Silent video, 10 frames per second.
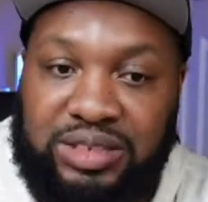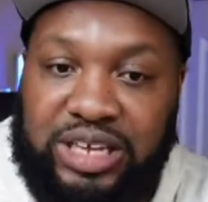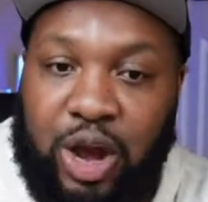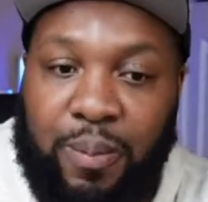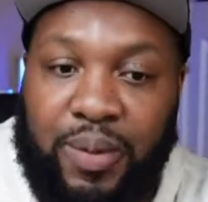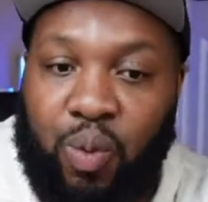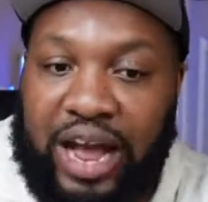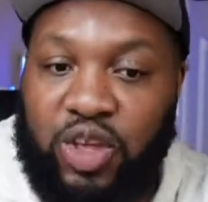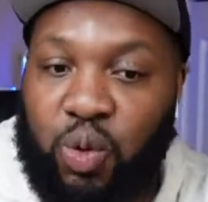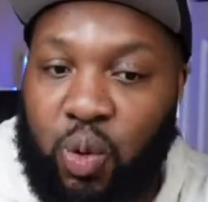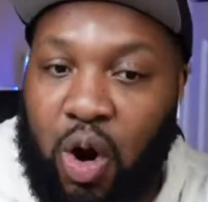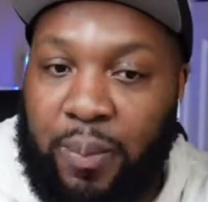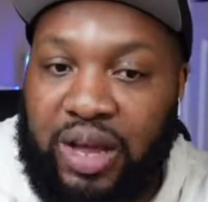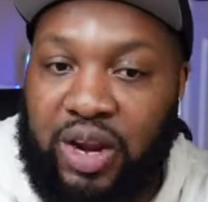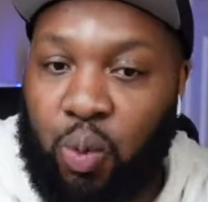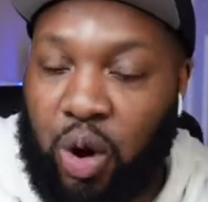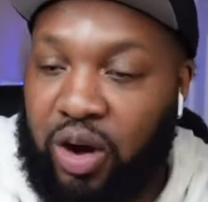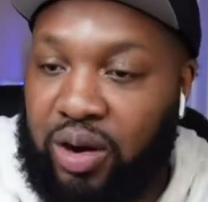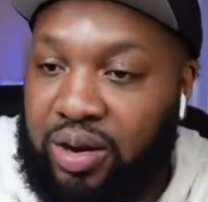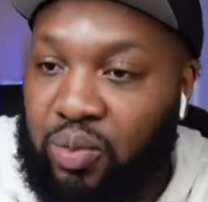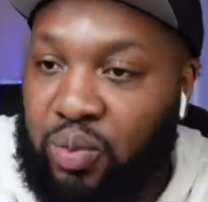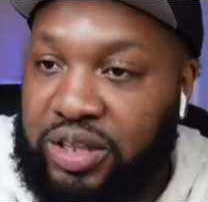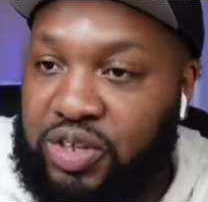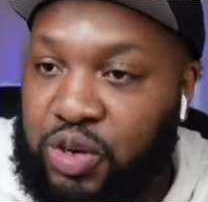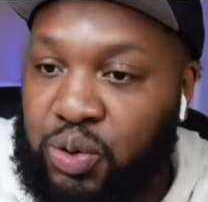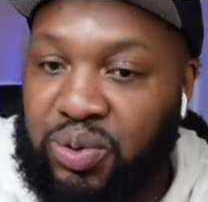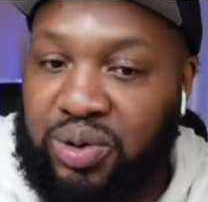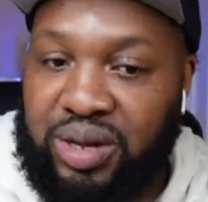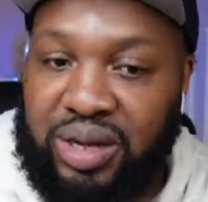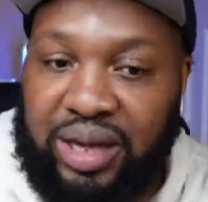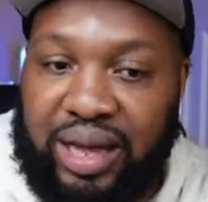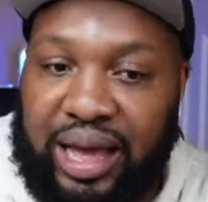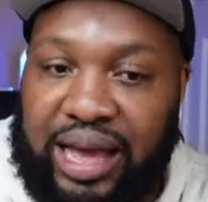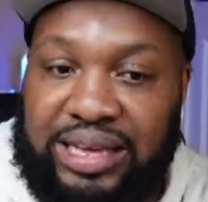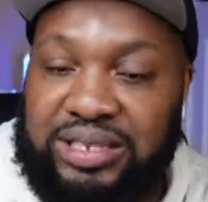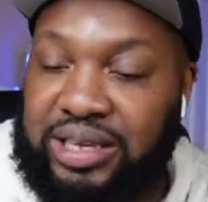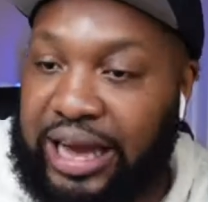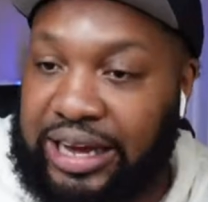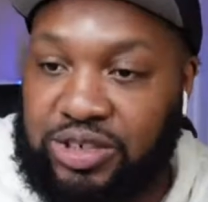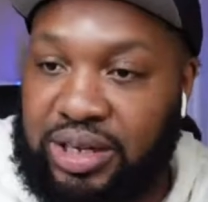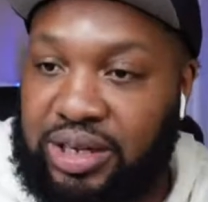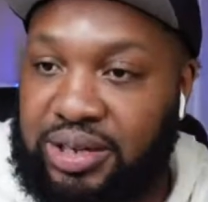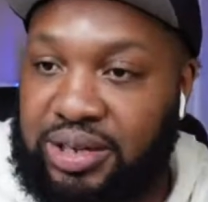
tell me why you want me to work with you, and schedule it.